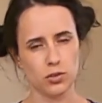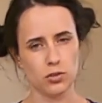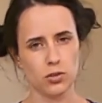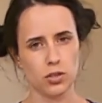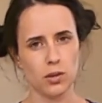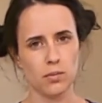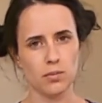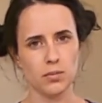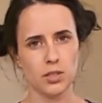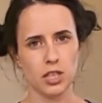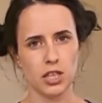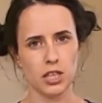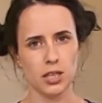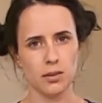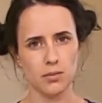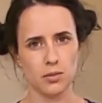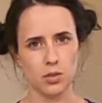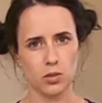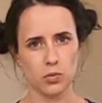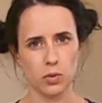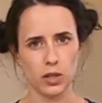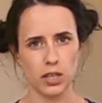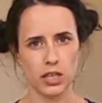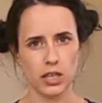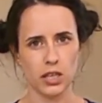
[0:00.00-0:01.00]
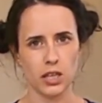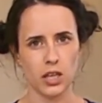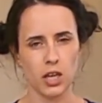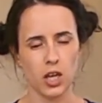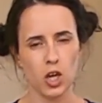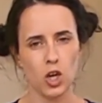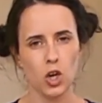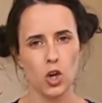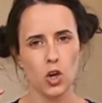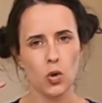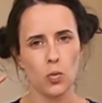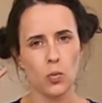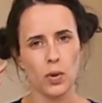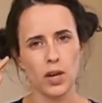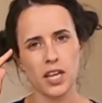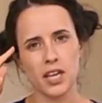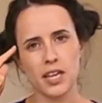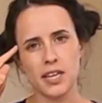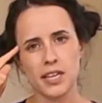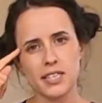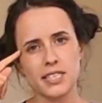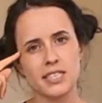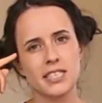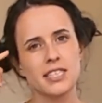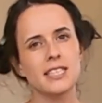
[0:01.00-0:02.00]
so sometimes
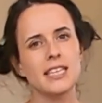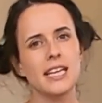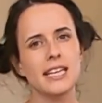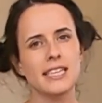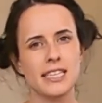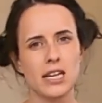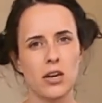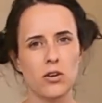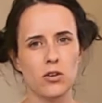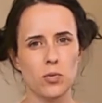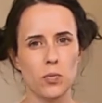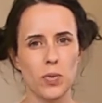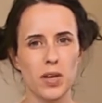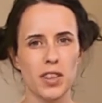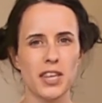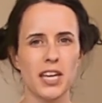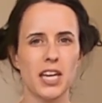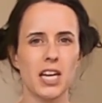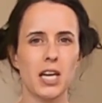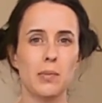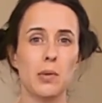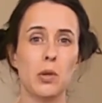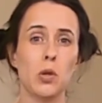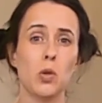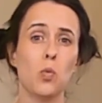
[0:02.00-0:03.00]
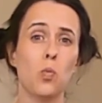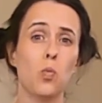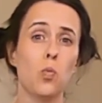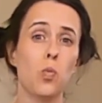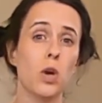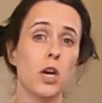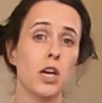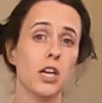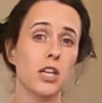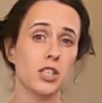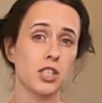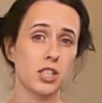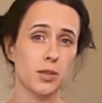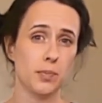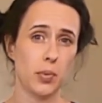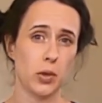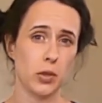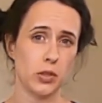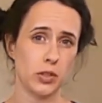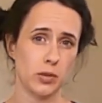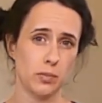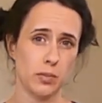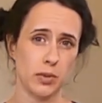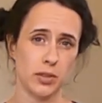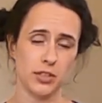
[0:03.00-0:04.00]
we sit down and we think about the worst
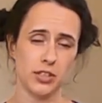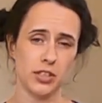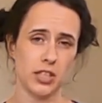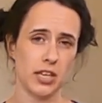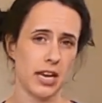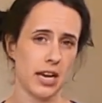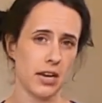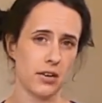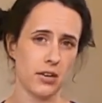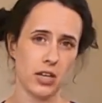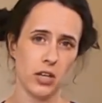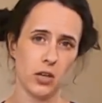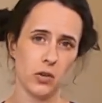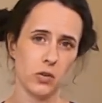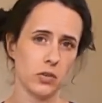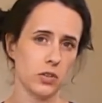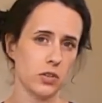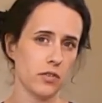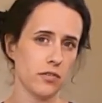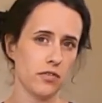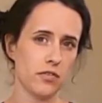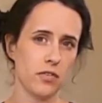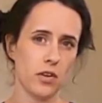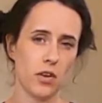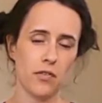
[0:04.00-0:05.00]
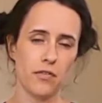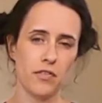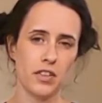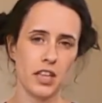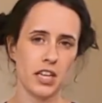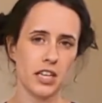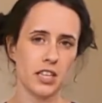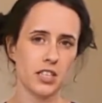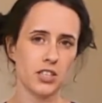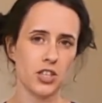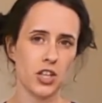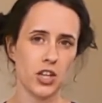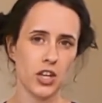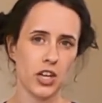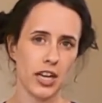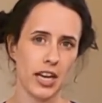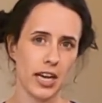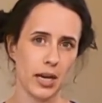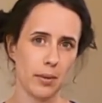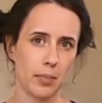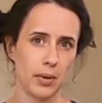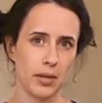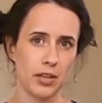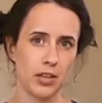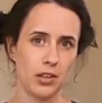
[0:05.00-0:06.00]
possible scenarios of things that can
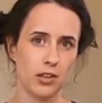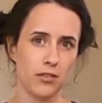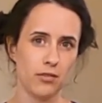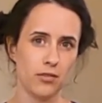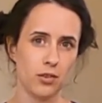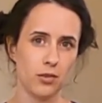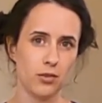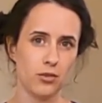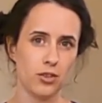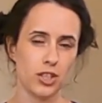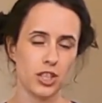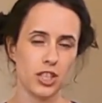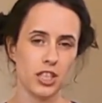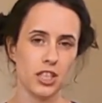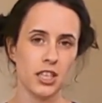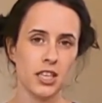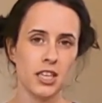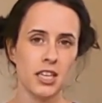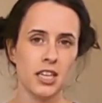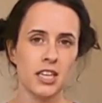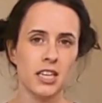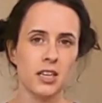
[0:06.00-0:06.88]
happen in the future.